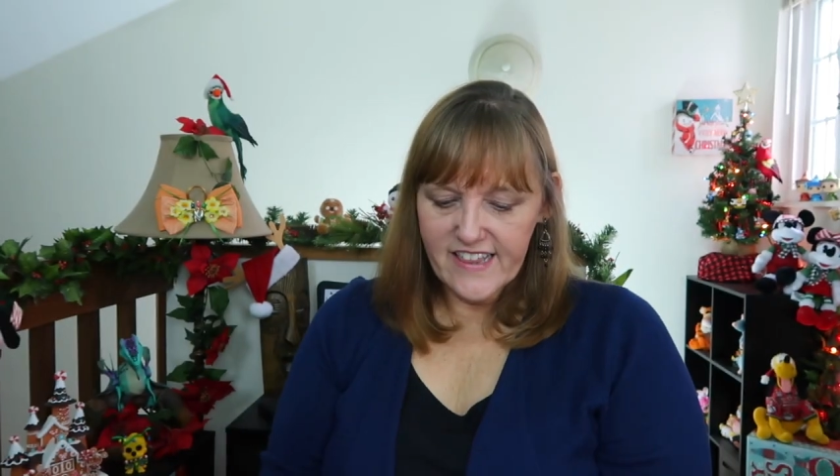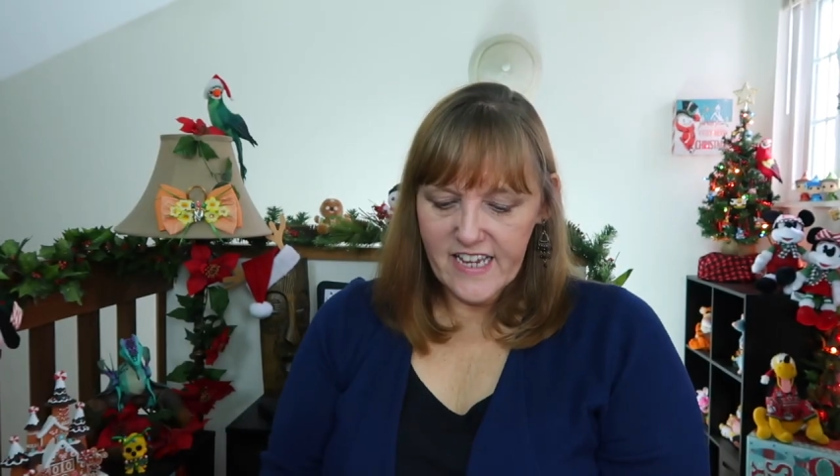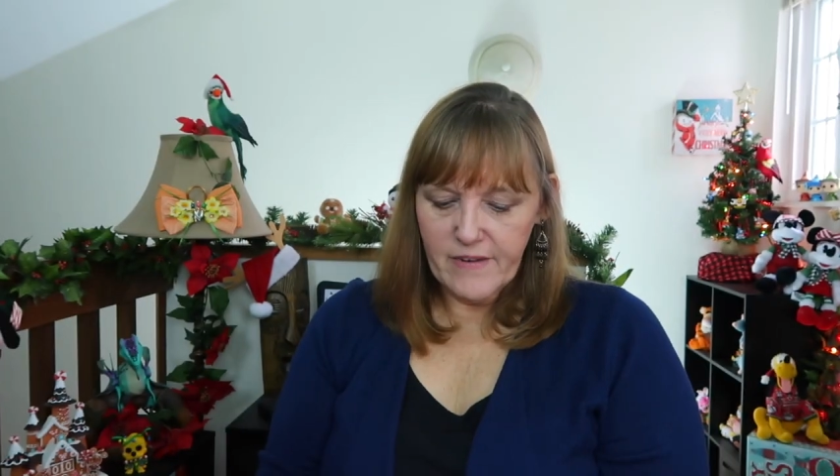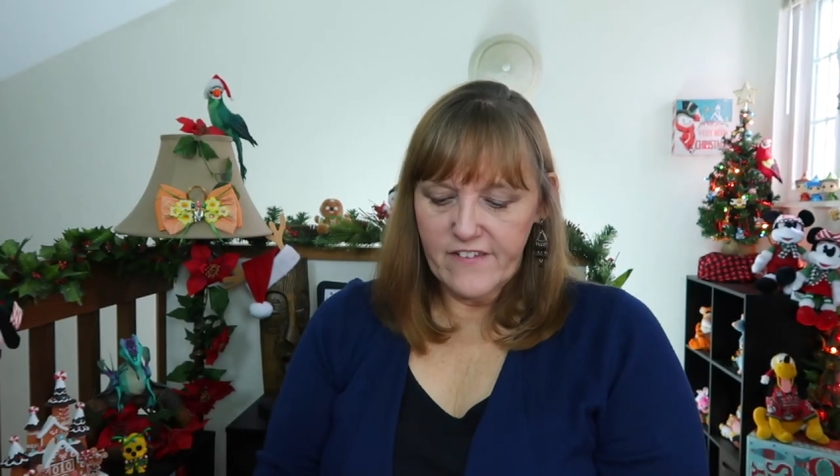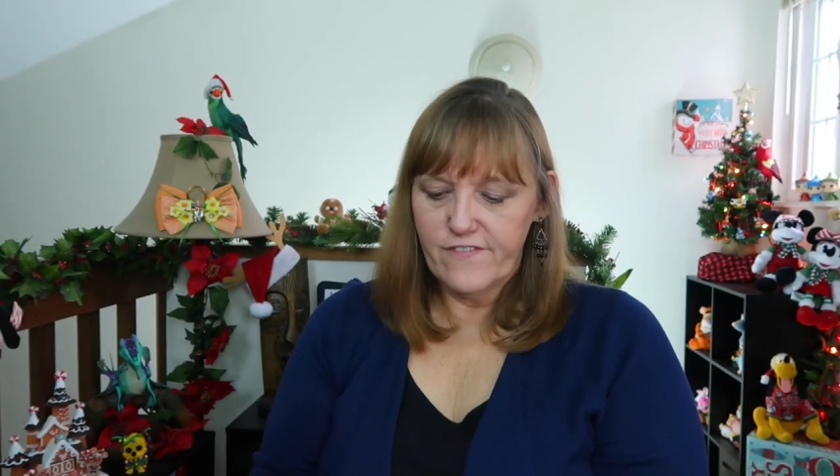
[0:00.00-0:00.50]
I
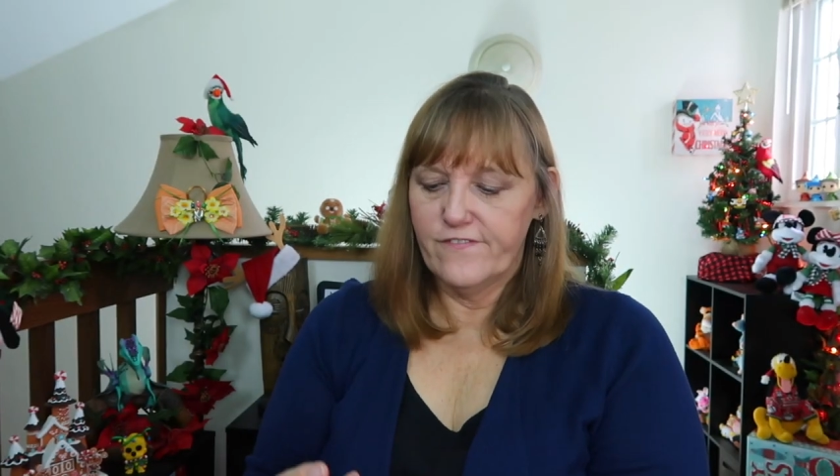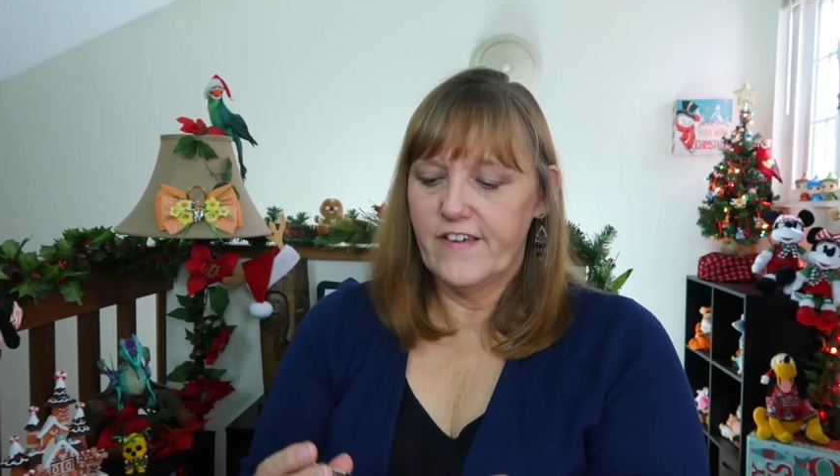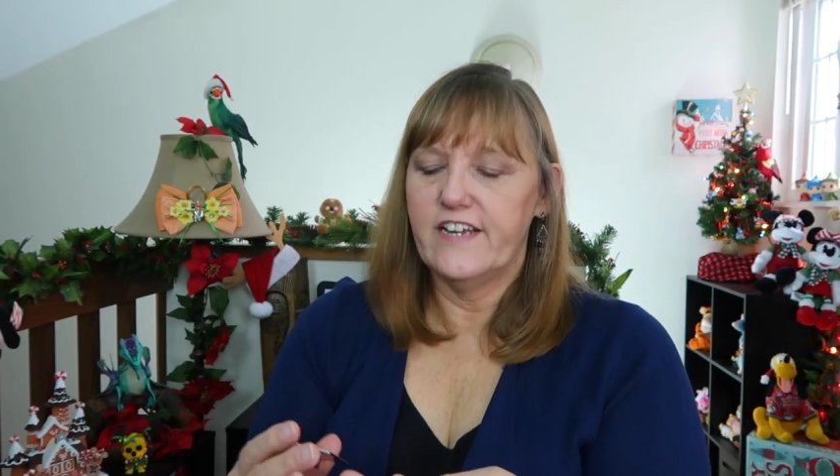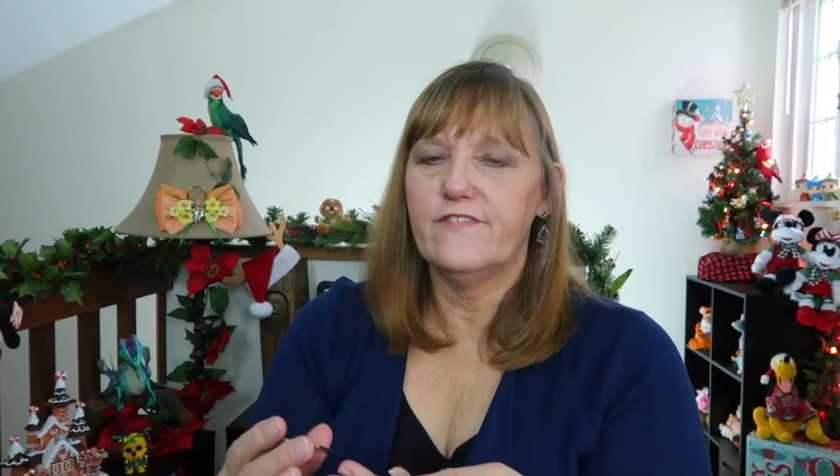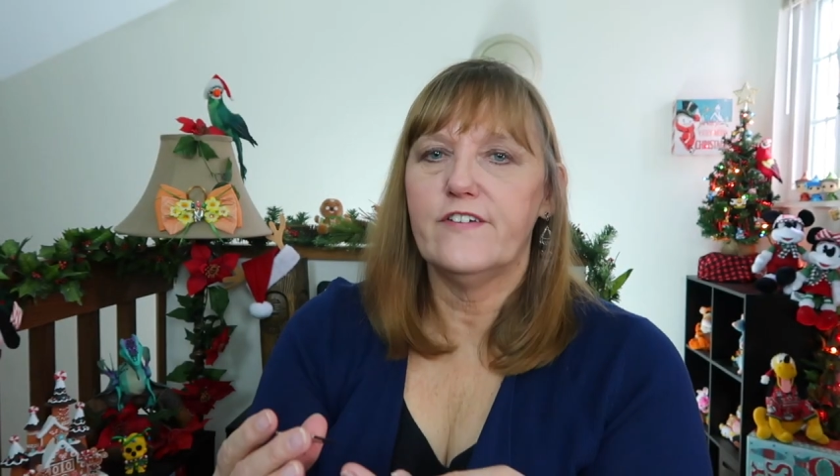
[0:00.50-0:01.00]
think my
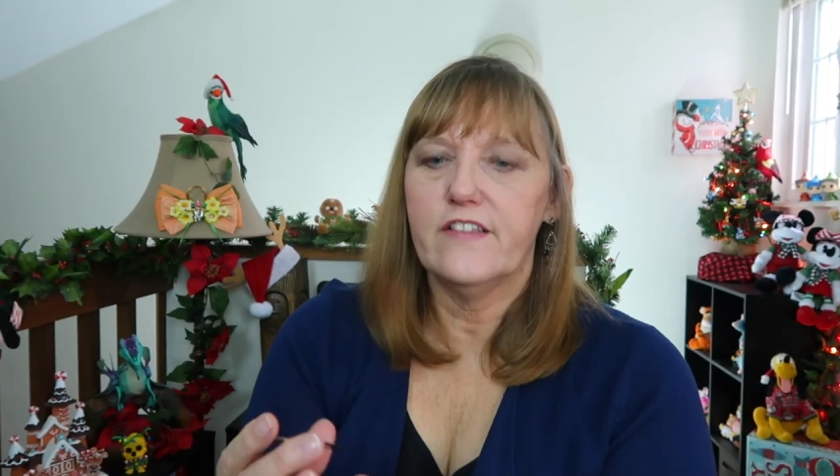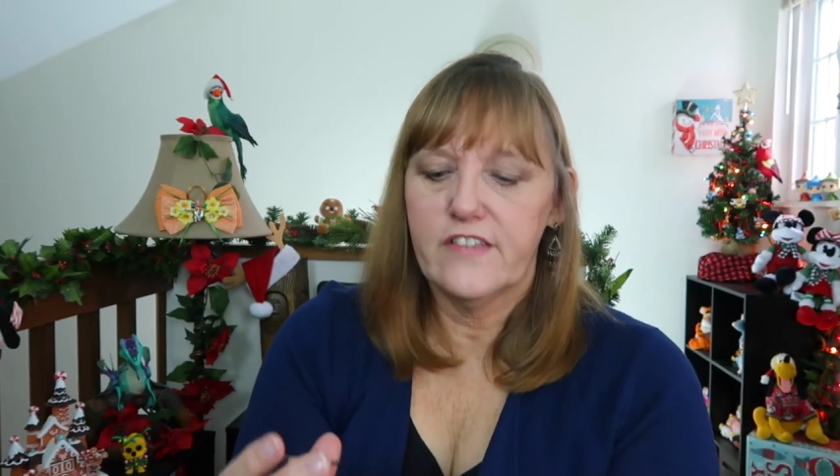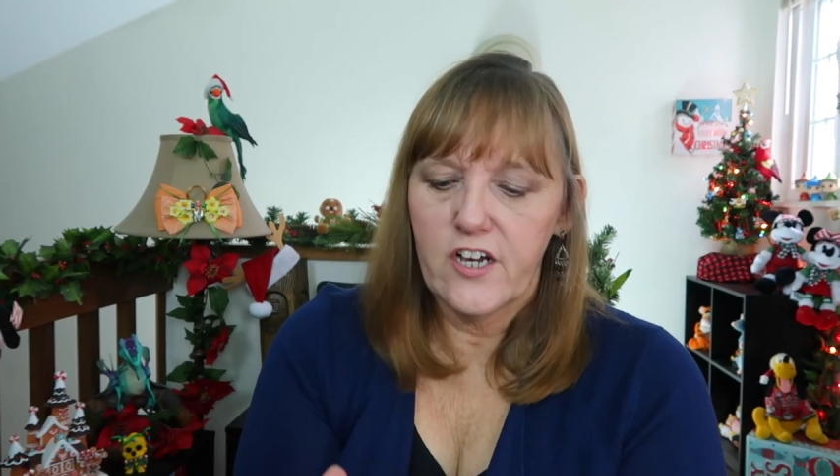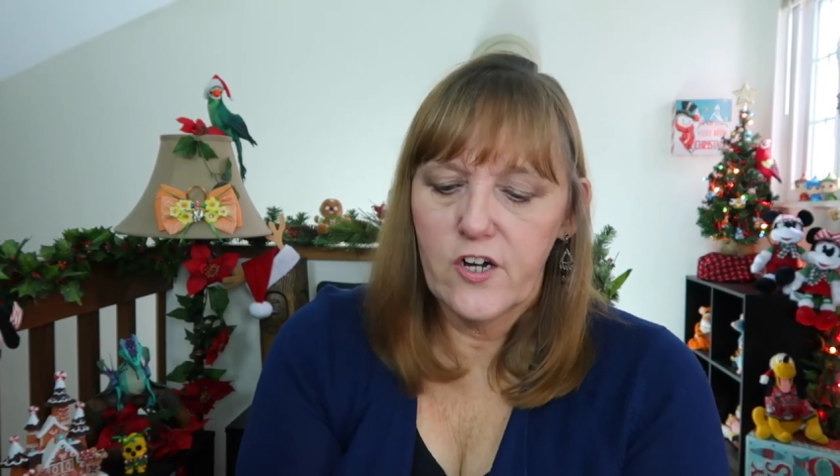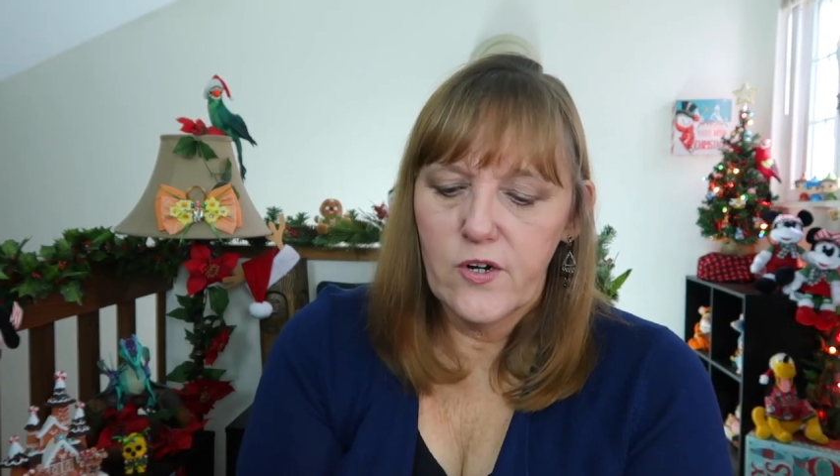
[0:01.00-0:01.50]

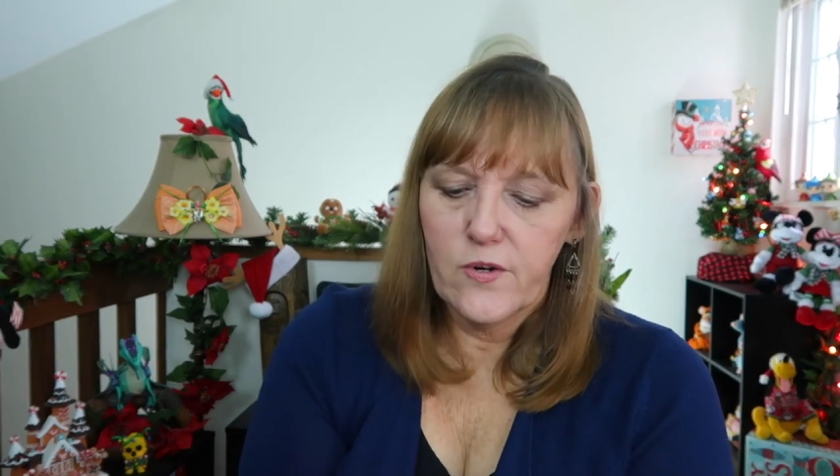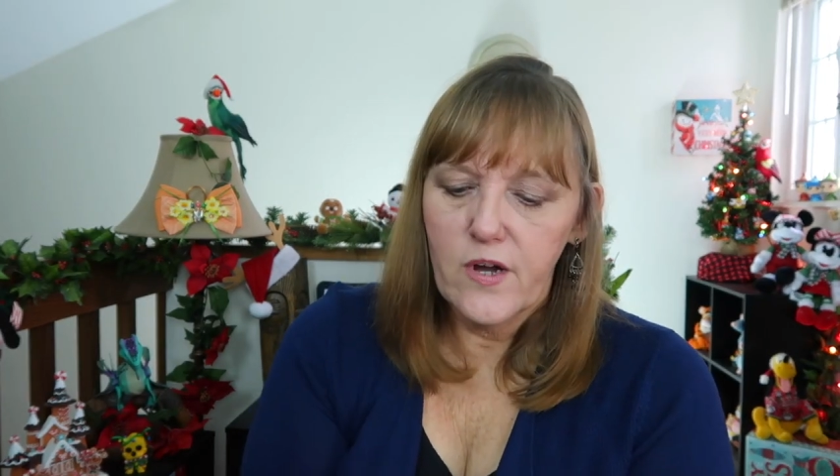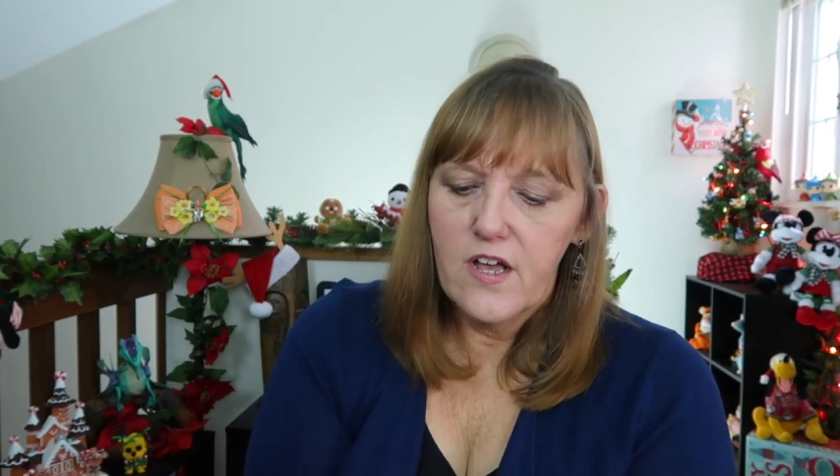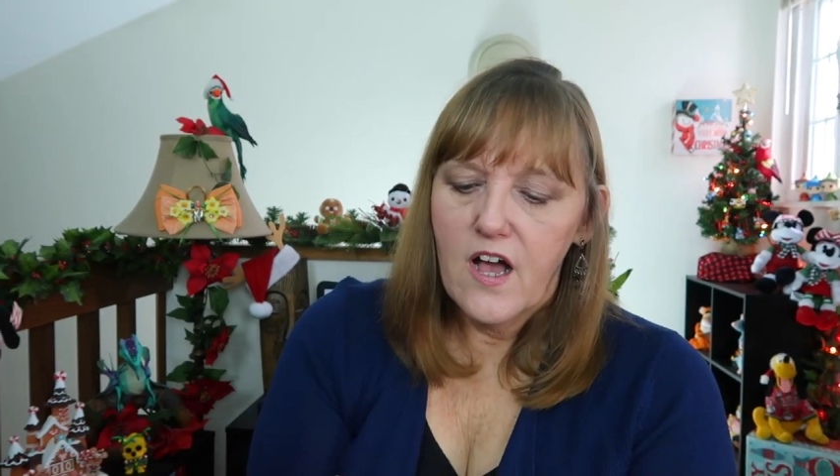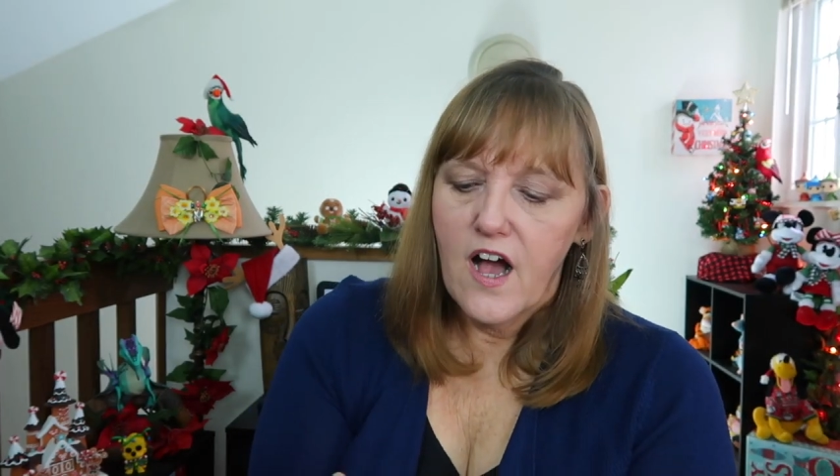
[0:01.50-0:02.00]
favorite though,